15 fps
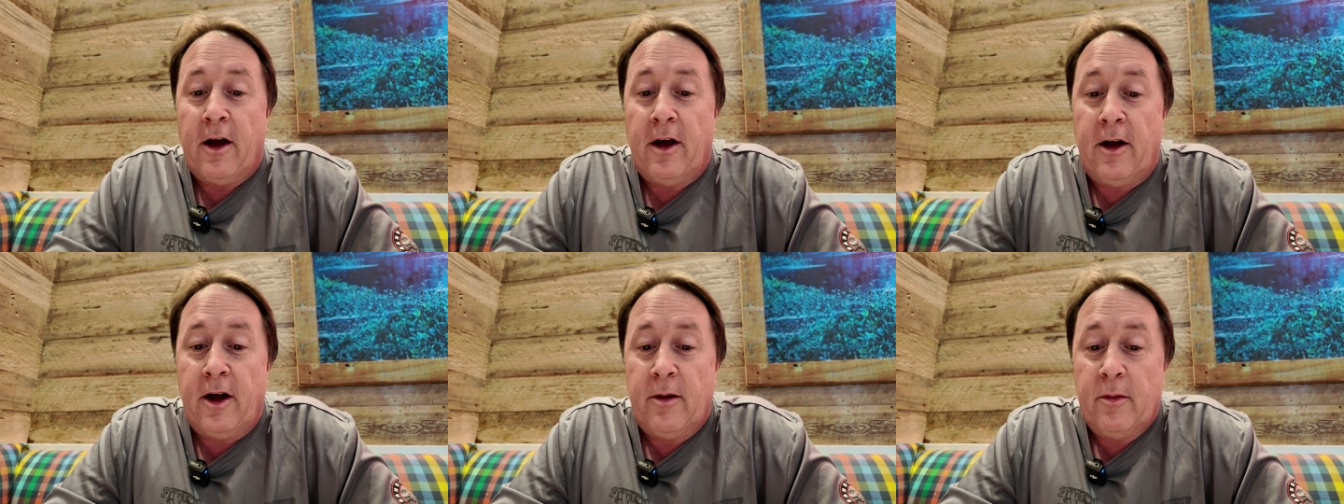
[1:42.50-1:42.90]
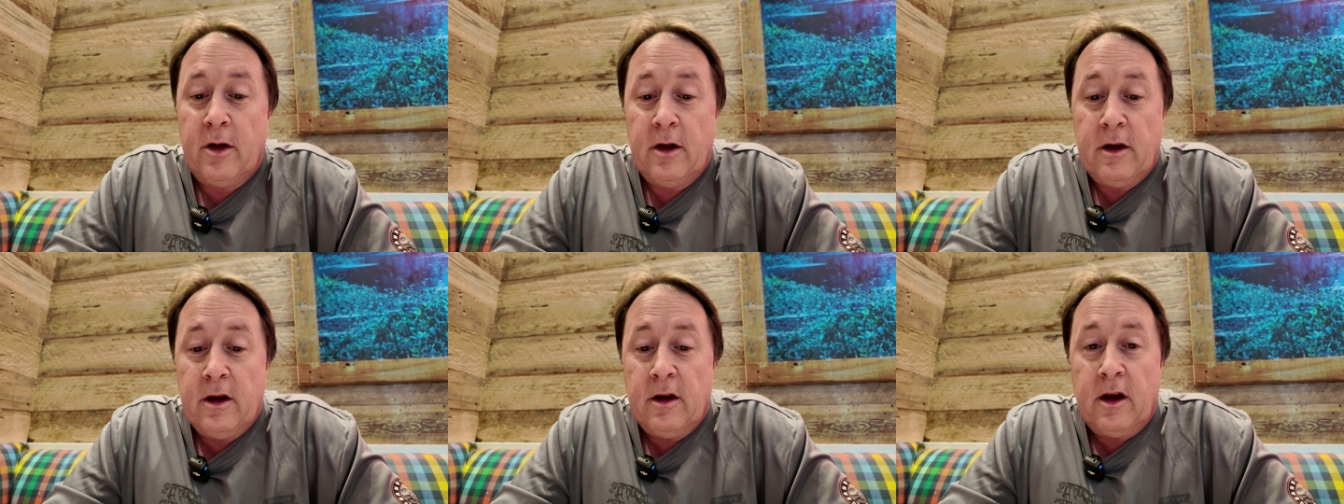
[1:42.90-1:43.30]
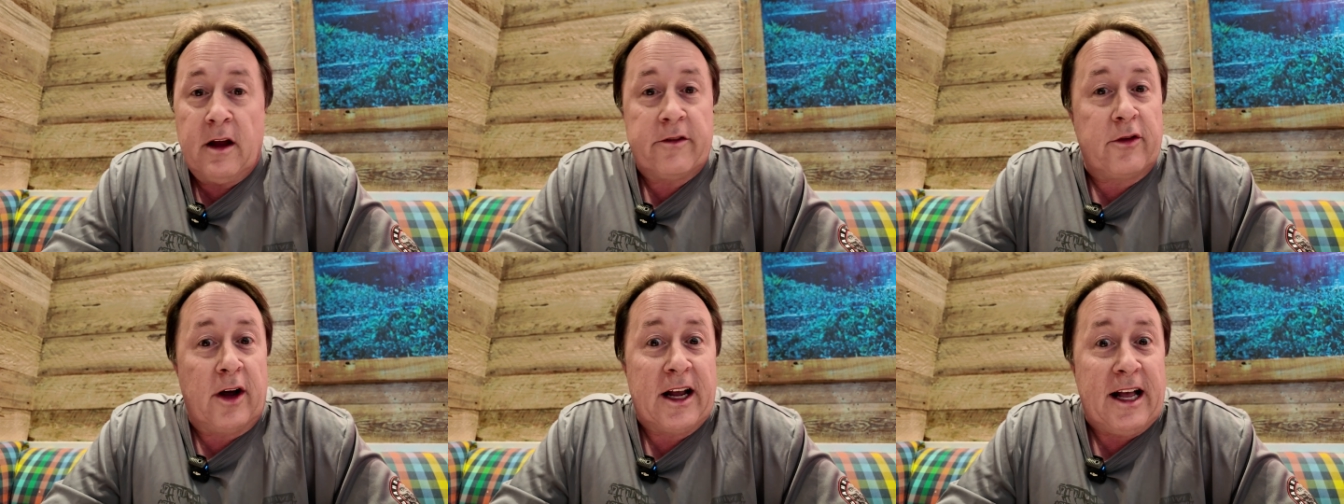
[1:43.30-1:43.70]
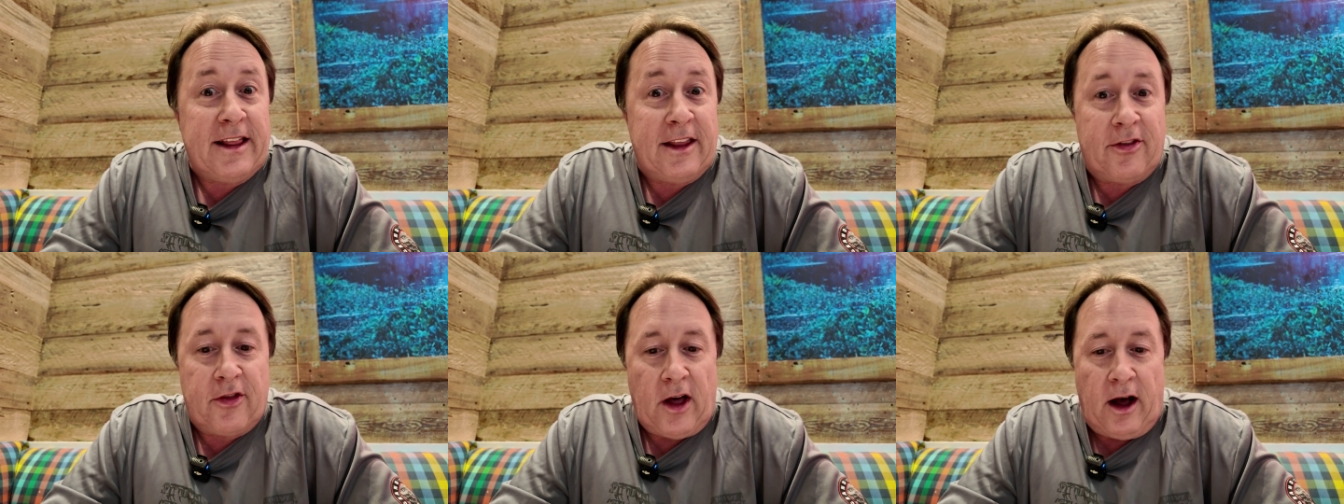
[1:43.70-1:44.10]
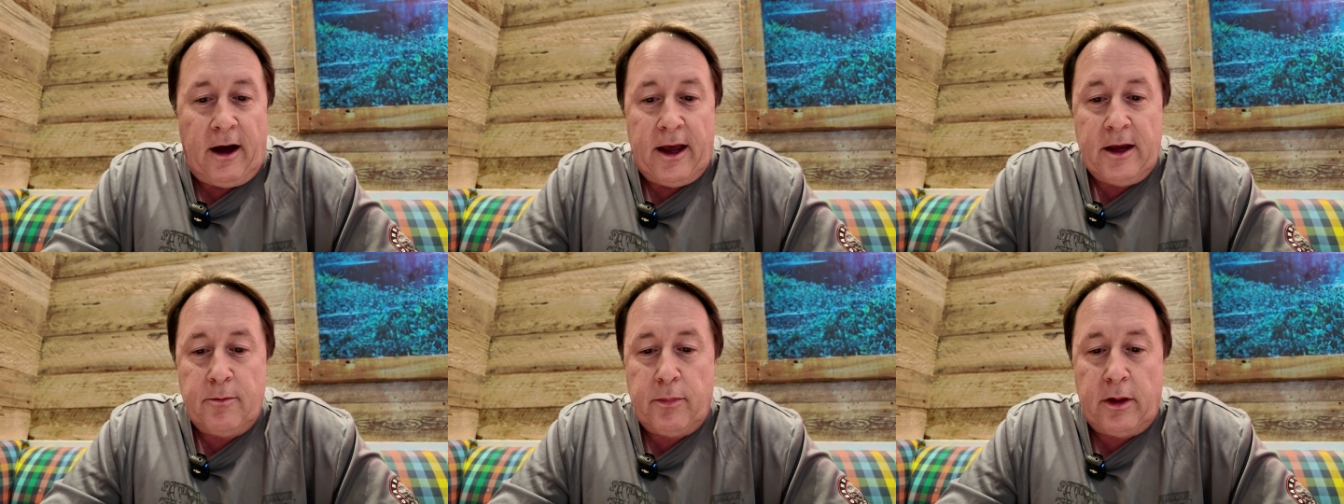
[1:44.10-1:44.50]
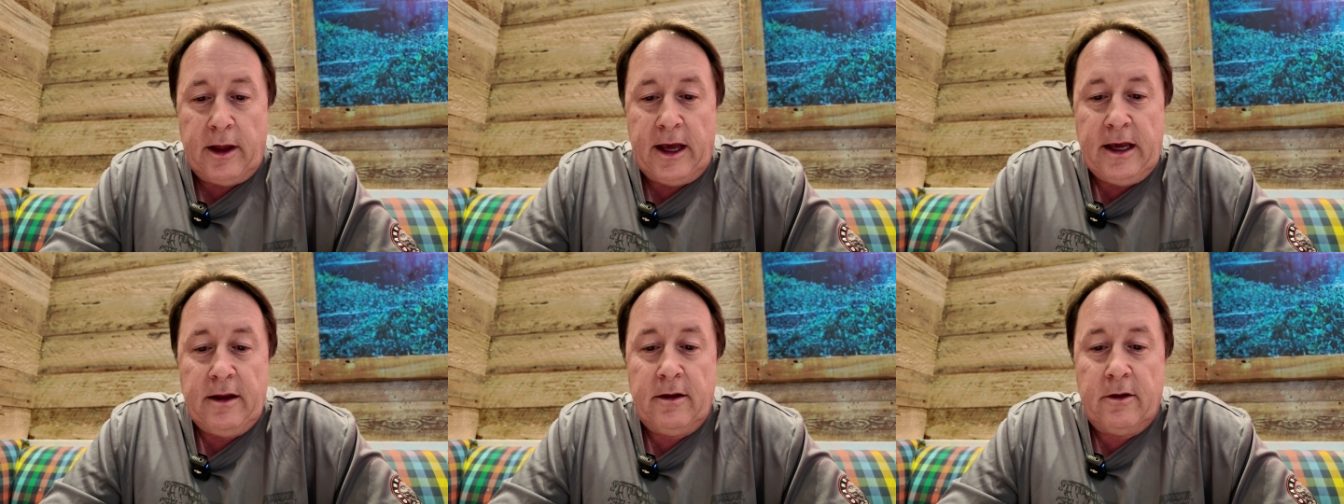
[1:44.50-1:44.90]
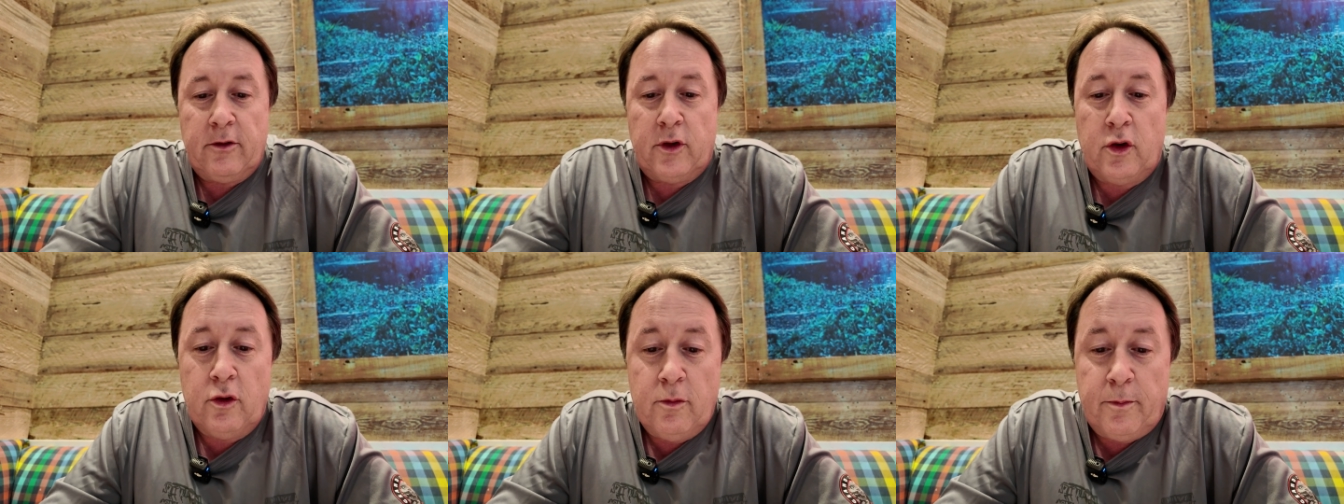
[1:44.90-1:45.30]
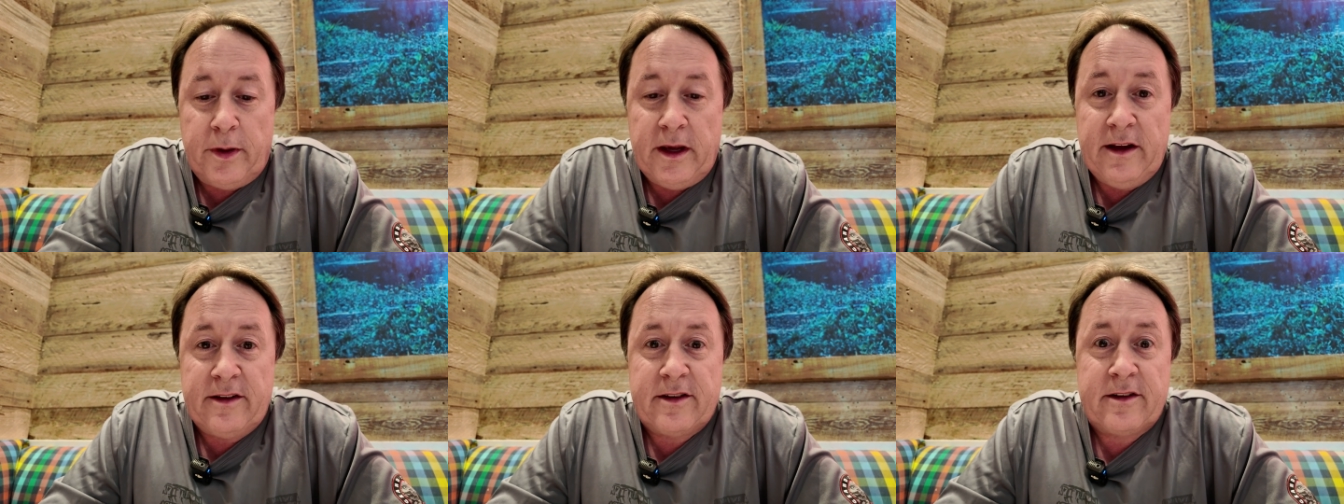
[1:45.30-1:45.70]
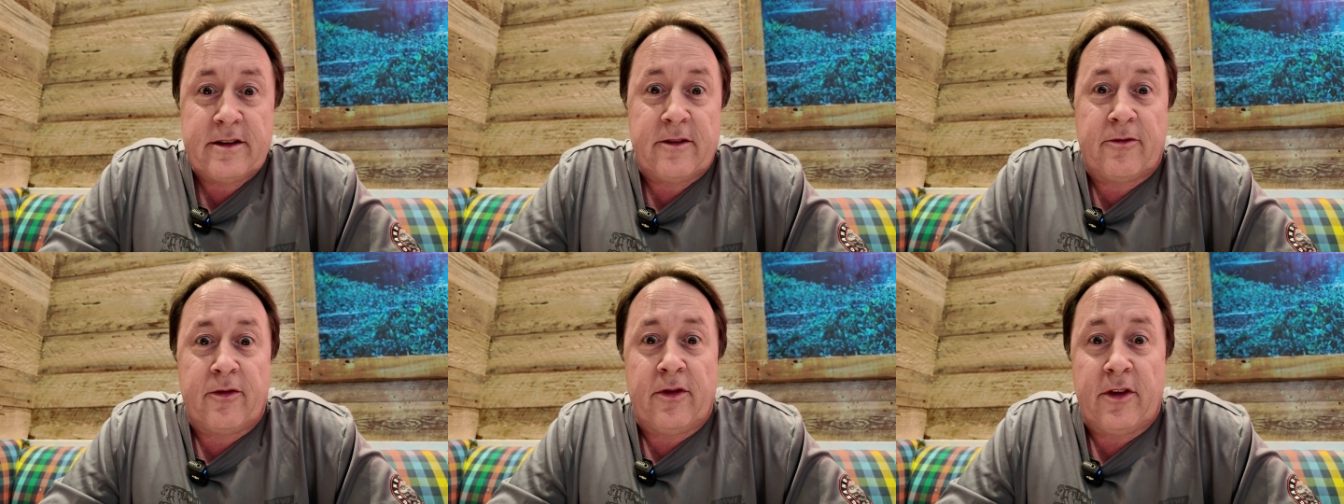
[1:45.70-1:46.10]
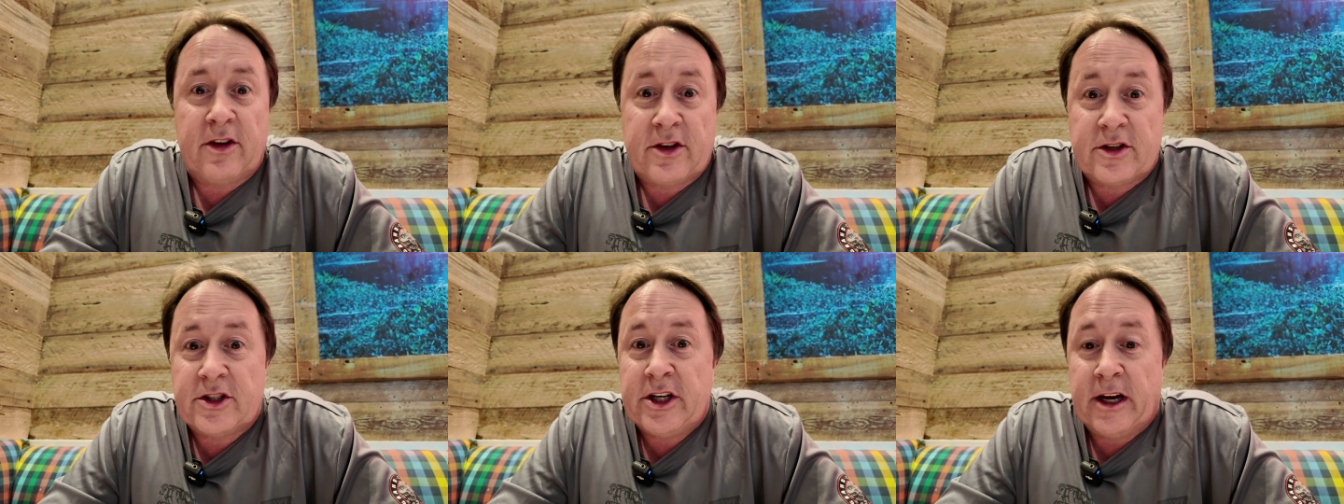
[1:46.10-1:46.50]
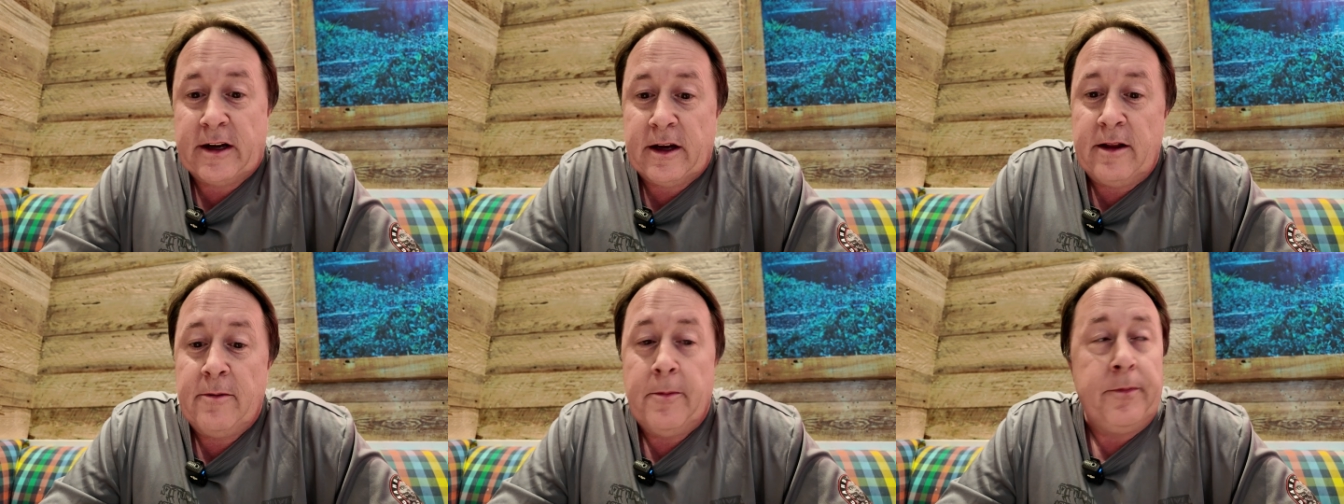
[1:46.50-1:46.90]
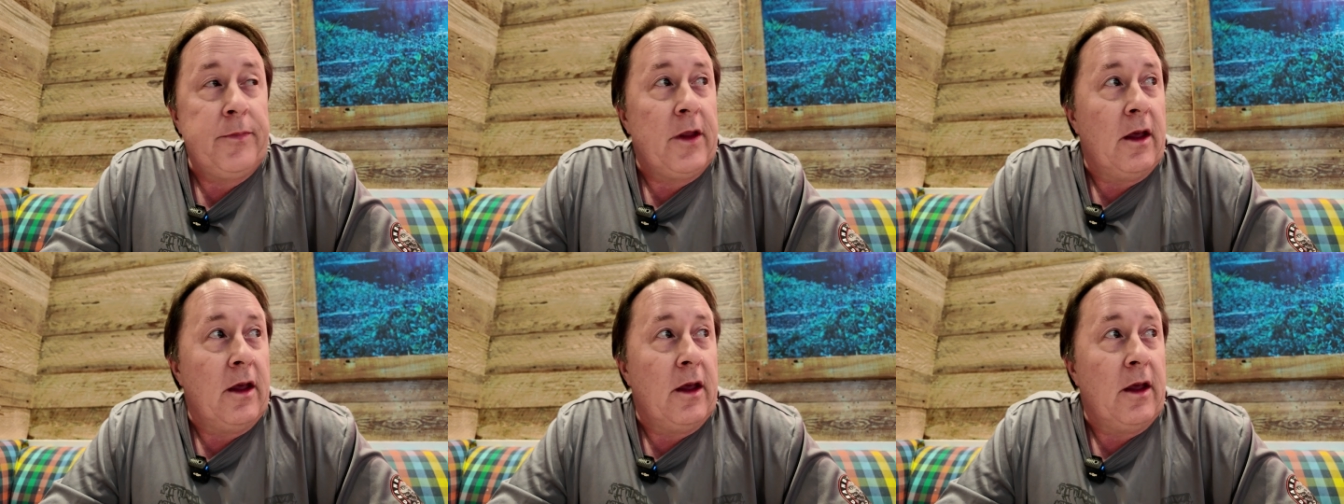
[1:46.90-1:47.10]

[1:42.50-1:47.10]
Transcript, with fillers: Um, so I got the thigh plate, two pieces of chicken.